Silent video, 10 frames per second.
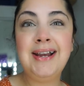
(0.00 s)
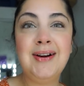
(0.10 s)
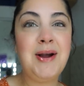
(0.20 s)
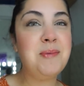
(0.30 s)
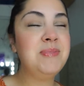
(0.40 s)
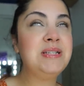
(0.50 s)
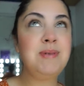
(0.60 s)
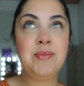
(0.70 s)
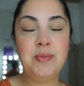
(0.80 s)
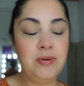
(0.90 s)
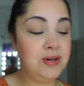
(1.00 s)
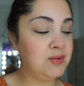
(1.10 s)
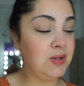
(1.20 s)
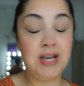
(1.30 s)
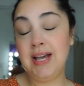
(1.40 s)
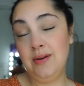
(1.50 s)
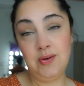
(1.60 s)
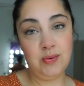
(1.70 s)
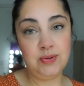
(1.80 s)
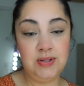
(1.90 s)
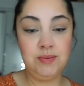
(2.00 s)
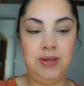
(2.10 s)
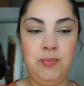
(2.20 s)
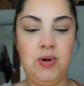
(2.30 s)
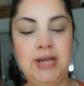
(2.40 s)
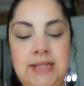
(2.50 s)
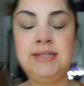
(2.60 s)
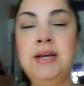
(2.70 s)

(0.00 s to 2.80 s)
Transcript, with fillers: hair I miss my purple hair so like I don't know what to do anymore guys